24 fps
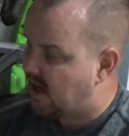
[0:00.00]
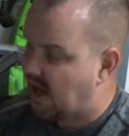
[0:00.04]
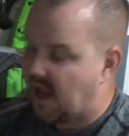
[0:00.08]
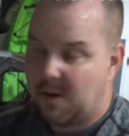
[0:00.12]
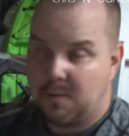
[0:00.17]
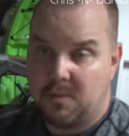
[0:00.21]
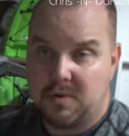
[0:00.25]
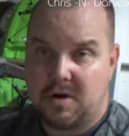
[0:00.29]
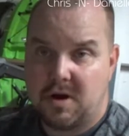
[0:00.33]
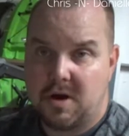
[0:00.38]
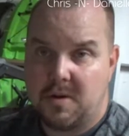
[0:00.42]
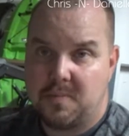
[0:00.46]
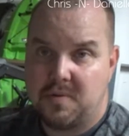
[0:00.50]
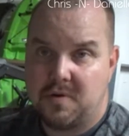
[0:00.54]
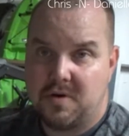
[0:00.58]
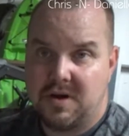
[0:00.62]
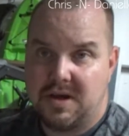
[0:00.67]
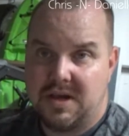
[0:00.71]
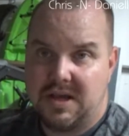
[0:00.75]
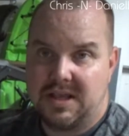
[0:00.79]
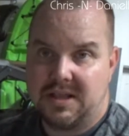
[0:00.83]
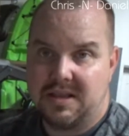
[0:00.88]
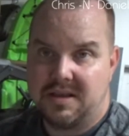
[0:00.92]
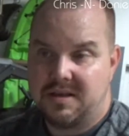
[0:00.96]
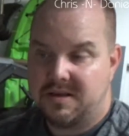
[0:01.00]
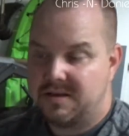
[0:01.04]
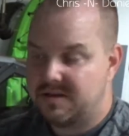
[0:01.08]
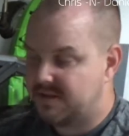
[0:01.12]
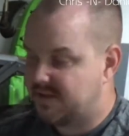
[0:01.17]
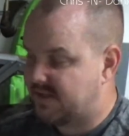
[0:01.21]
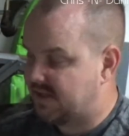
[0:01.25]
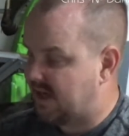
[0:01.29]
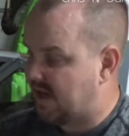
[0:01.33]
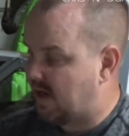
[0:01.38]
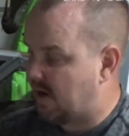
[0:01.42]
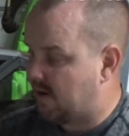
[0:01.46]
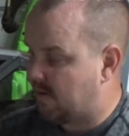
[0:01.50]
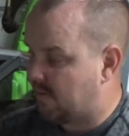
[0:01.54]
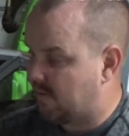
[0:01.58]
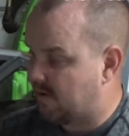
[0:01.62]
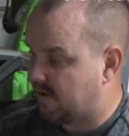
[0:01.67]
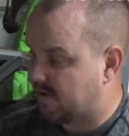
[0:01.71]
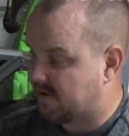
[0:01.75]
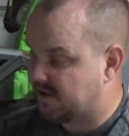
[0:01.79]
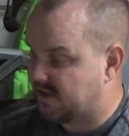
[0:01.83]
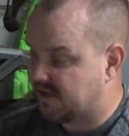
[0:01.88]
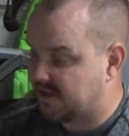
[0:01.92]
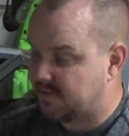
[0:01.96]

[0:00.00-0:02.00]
And we're going to put it in, see how it works.